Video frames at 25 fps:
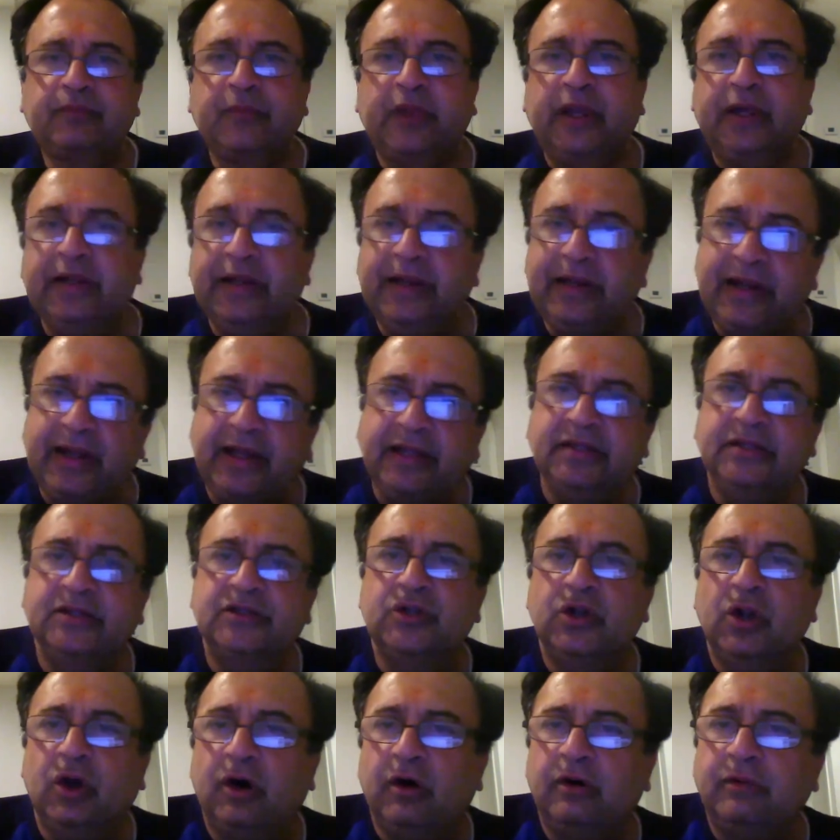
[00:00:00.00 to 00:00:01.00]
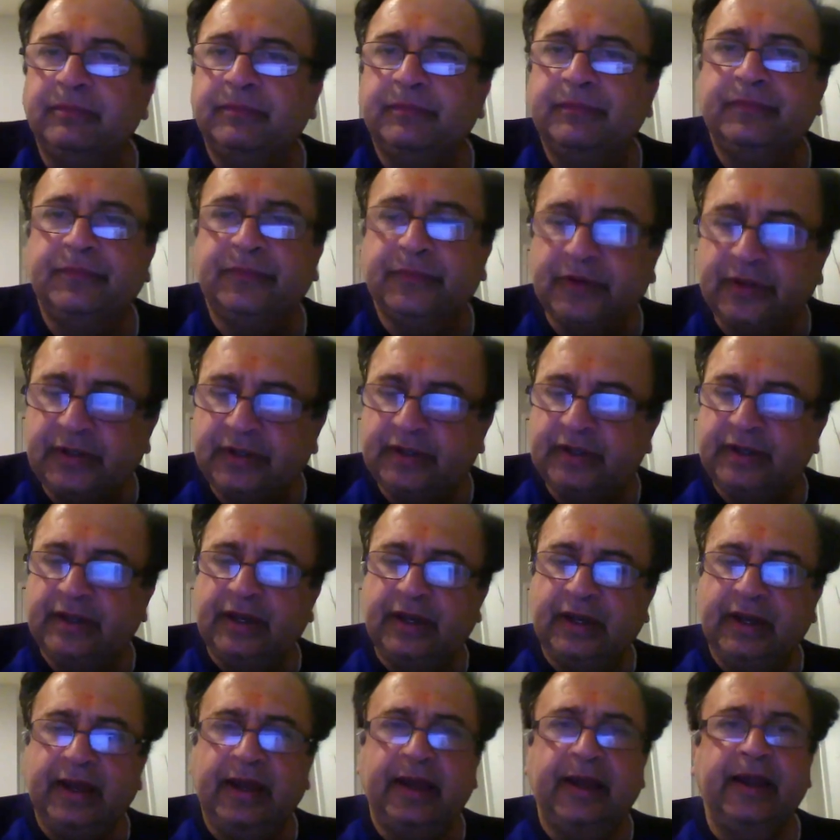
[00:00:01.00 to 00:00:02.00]
Lenz's law
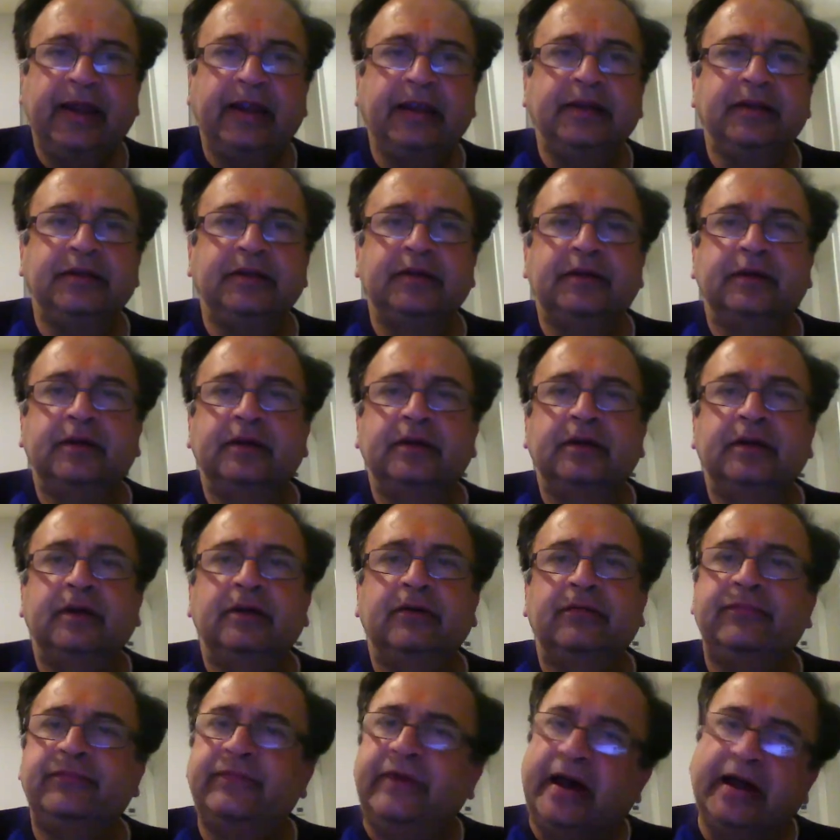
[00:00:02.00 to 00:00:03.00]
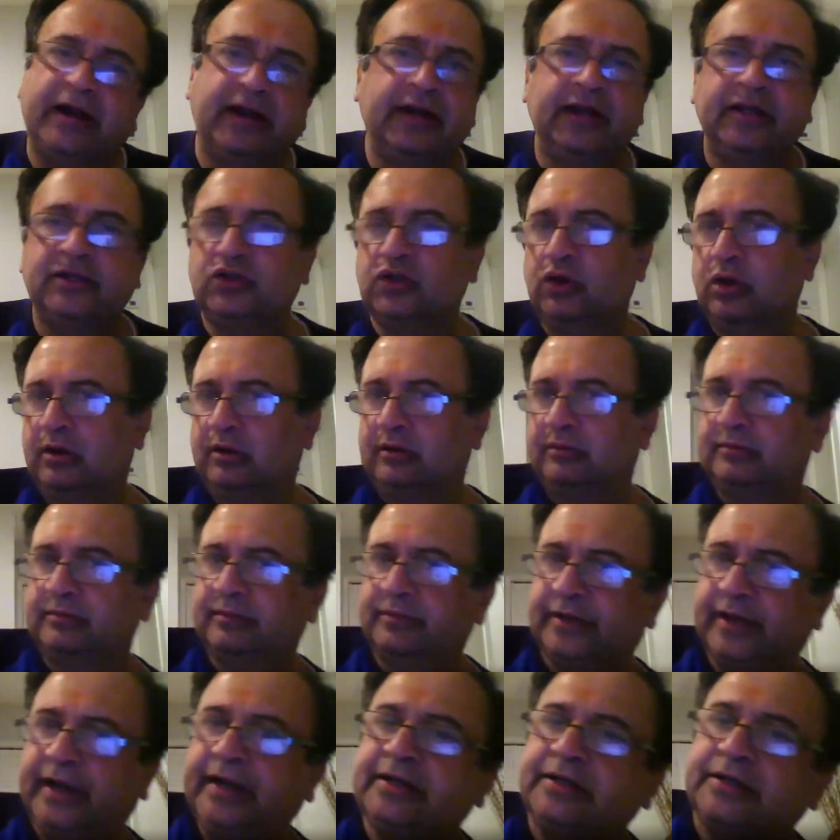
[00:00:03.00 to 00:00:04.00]
and Faraday's law,
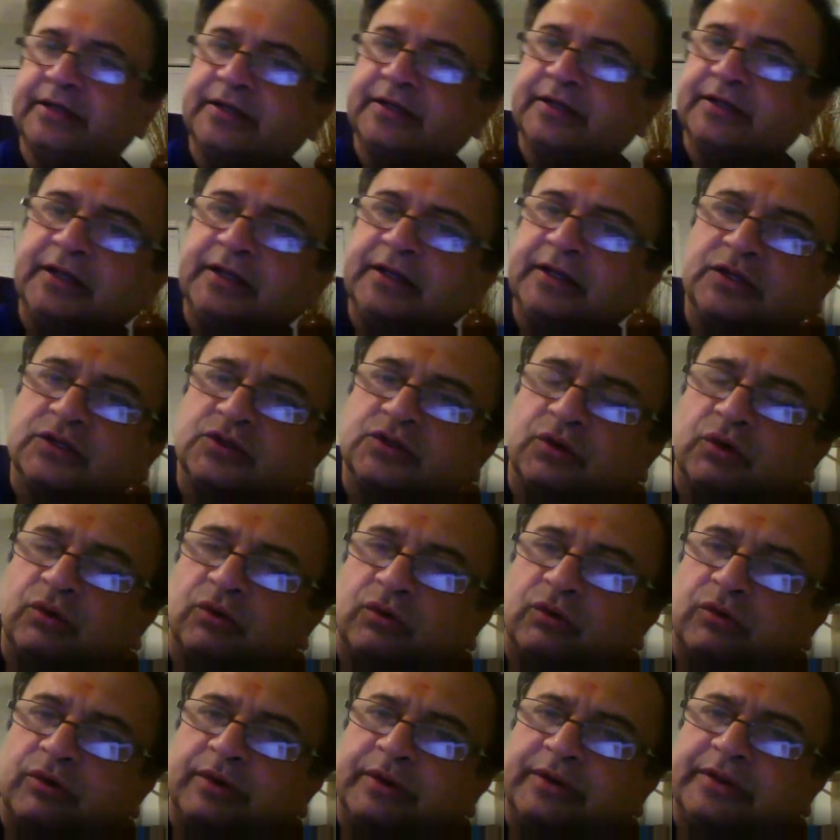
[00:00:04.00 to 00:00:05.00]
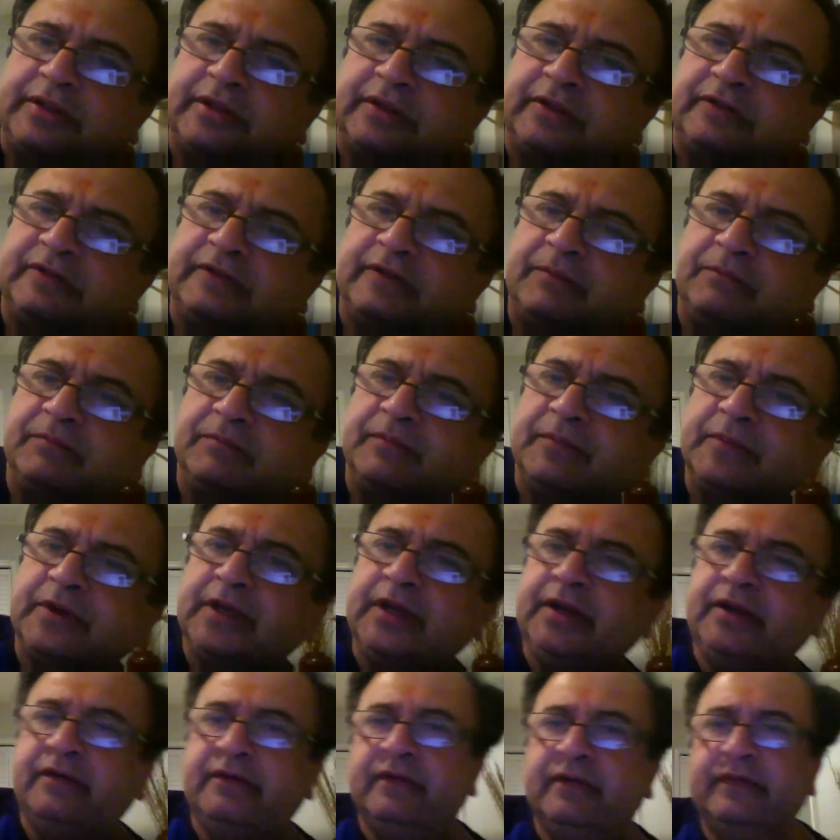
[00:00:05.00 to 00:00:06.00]
right? So this is an
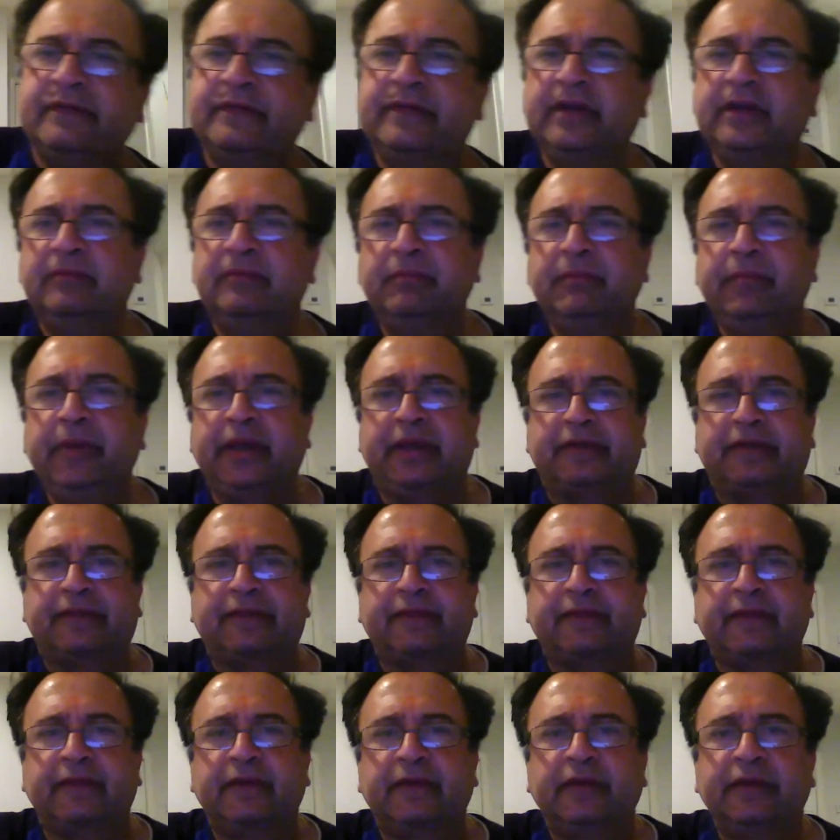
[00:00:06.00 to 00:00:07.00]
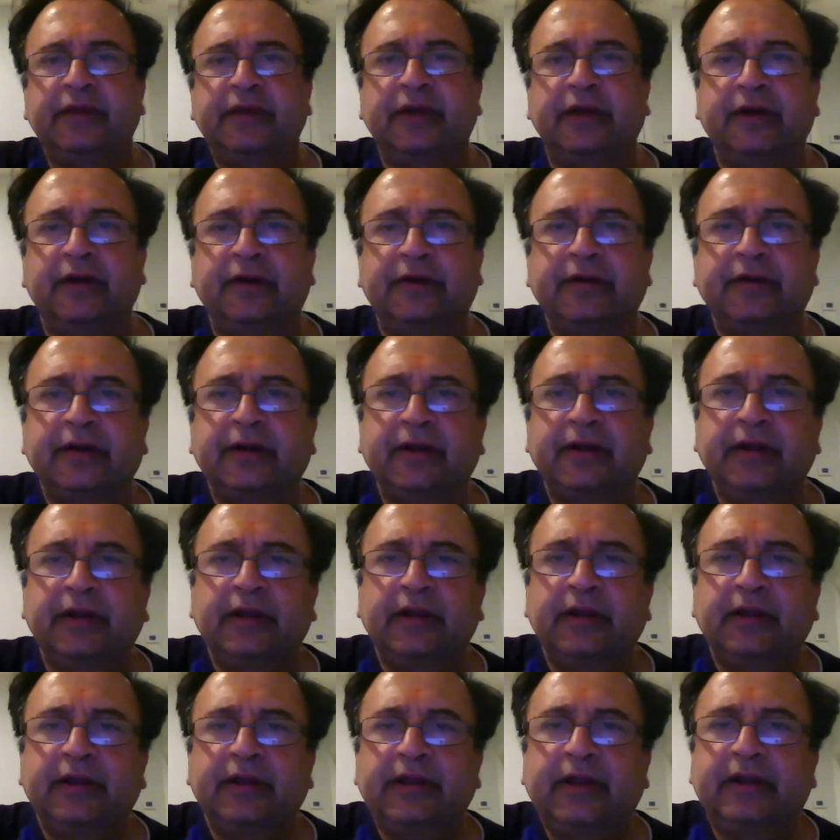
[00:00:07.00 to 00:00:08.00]
interesting mix here
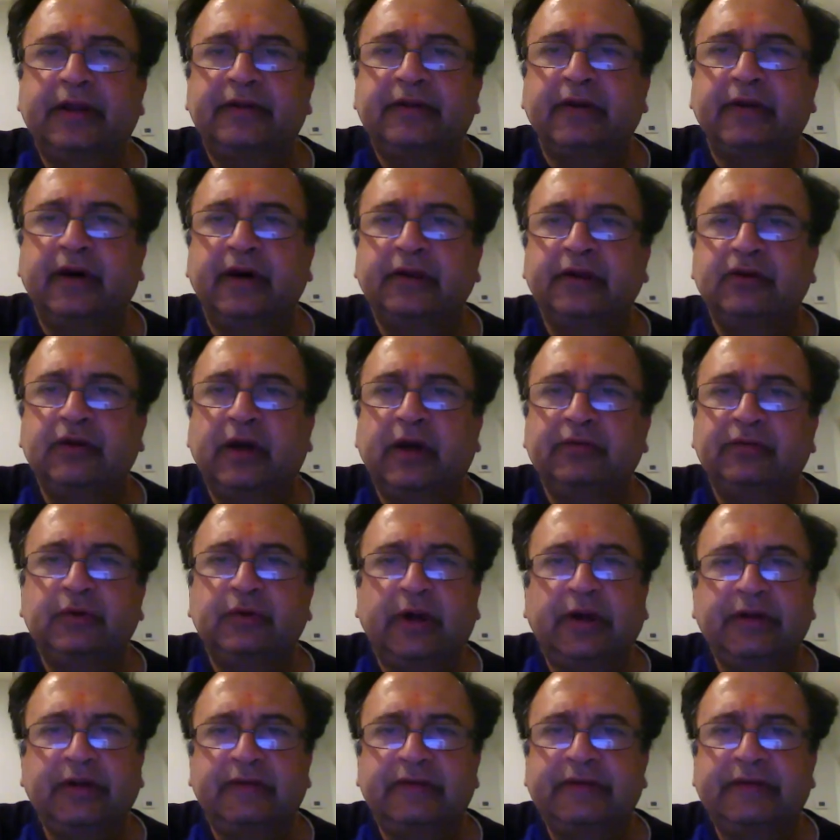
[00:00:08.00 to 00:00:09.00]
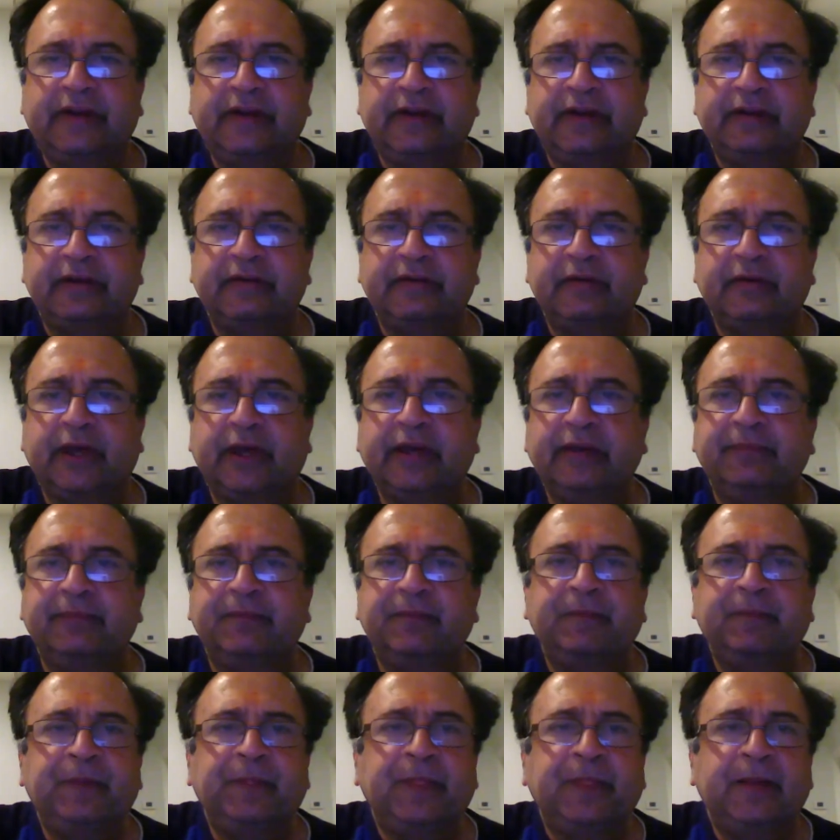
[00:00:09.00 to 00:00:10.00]
that you have to understand. Okay,
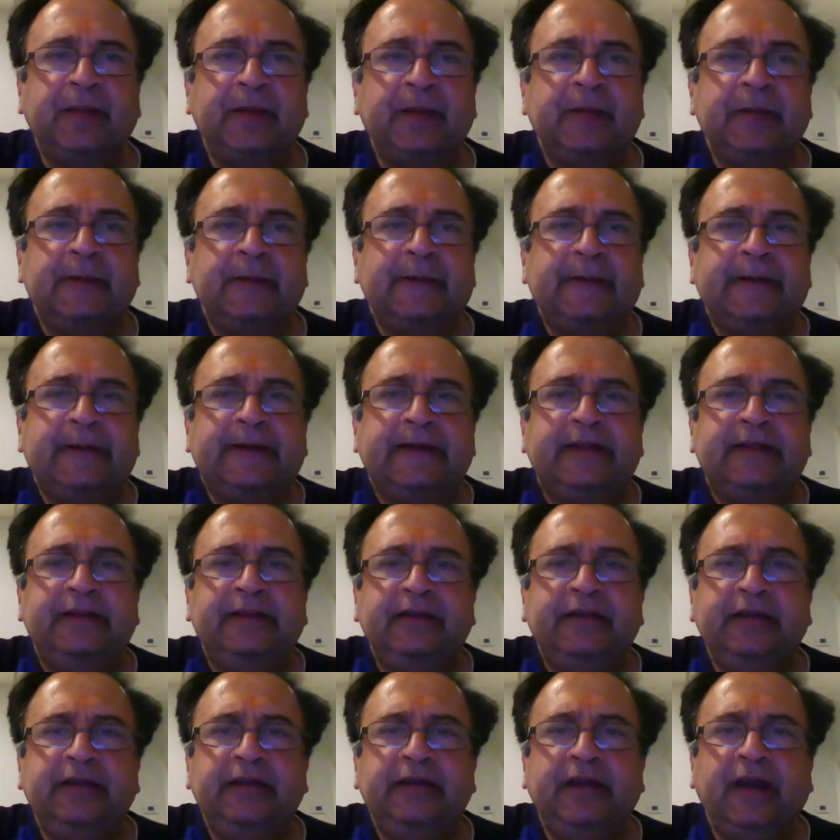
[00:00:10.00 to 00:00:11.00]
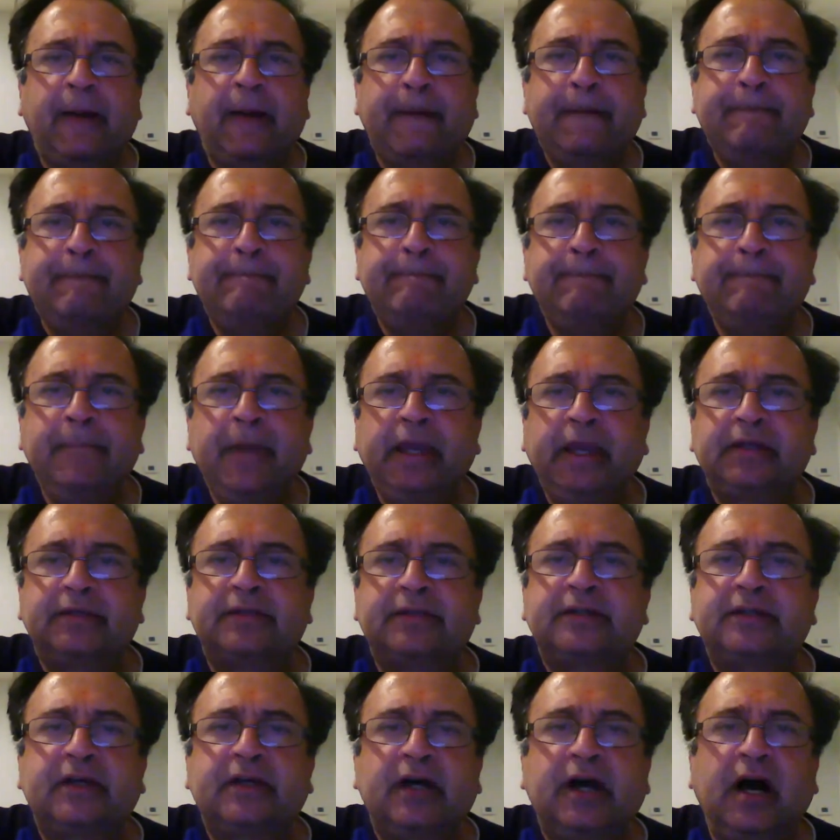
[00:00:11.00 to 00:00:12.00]
the
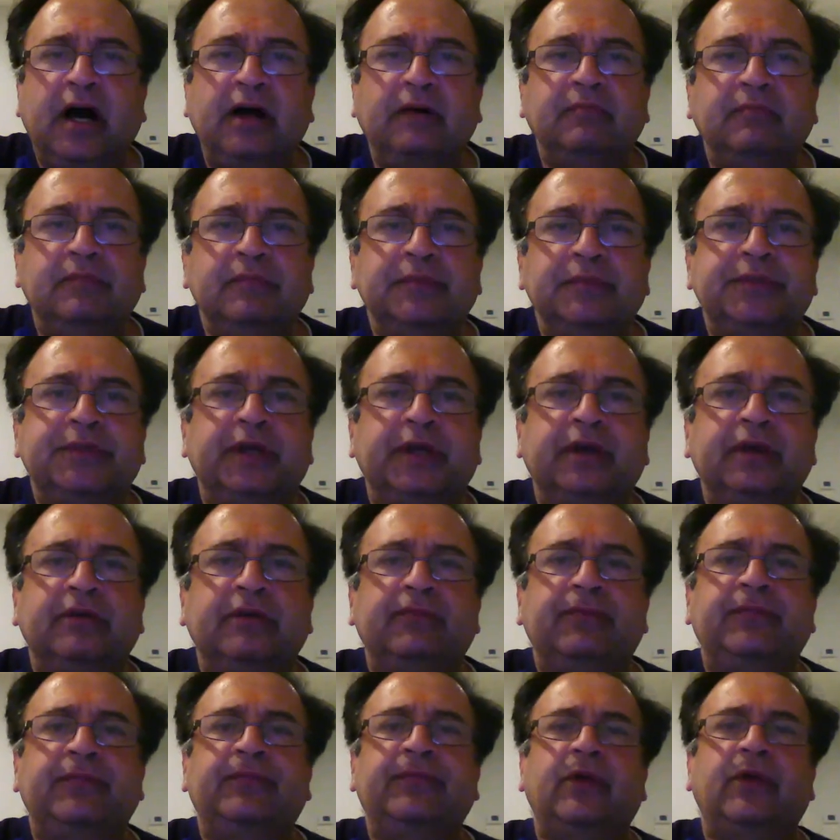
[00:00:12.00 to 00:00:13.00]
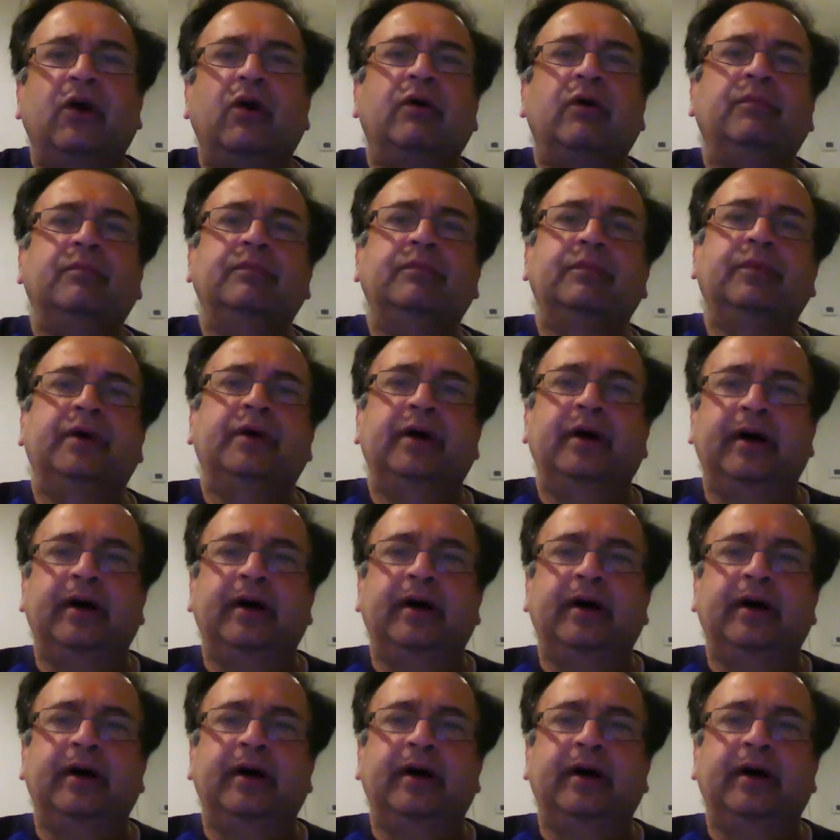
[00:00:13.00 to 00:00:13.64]
mix comes from